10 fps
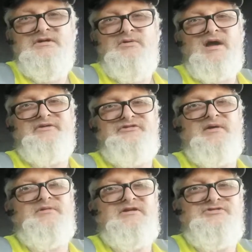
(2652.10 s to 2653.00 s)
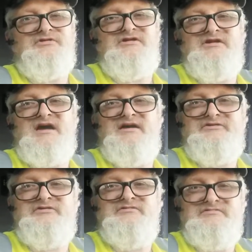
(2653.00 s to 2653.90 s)
Yeah, 72, you guys.
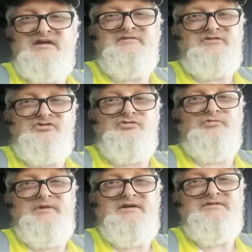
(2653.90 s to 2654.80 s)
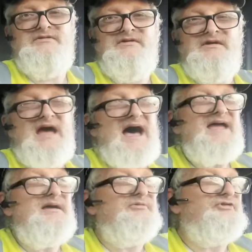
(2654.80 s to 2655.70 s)
That's cool, man. I
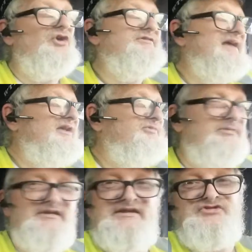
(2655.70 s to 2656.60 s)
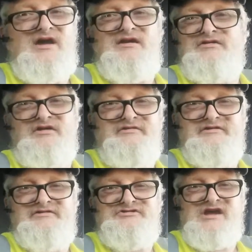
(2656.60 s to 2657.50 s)
am so desperately trying to grow this
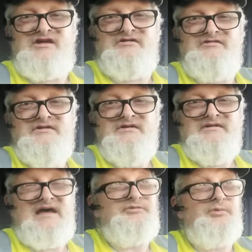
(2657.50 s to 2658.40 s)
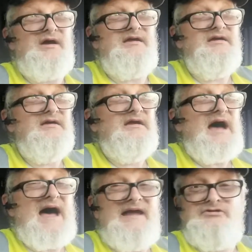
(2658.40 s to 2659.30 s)
channel. That's why
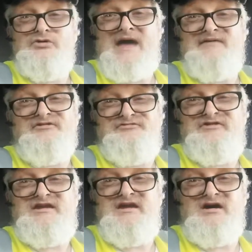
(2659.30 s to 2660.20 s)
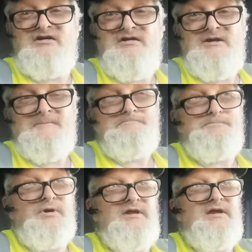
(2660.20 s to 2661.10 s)
I do have a video,
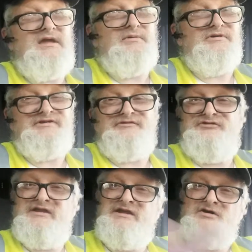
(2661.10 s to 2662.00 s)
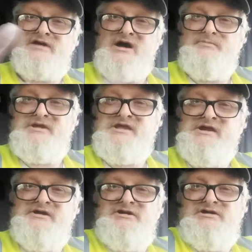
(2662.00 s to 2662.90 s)
but it was a video coming
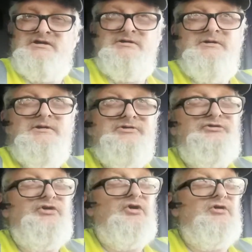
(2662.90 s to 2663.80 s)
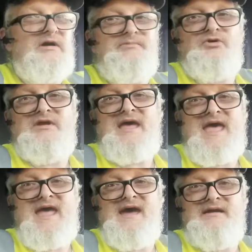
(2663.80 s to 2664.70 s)
here, so I'm going to
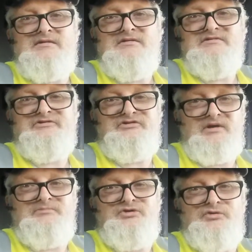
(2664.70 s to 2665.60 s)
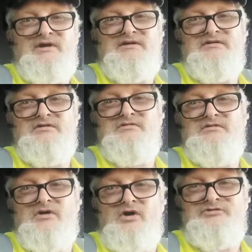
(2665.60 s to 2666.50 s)
add some to it
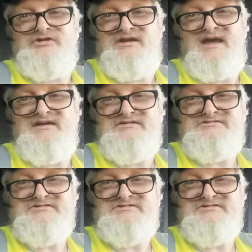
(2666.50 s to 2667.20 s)
on today's,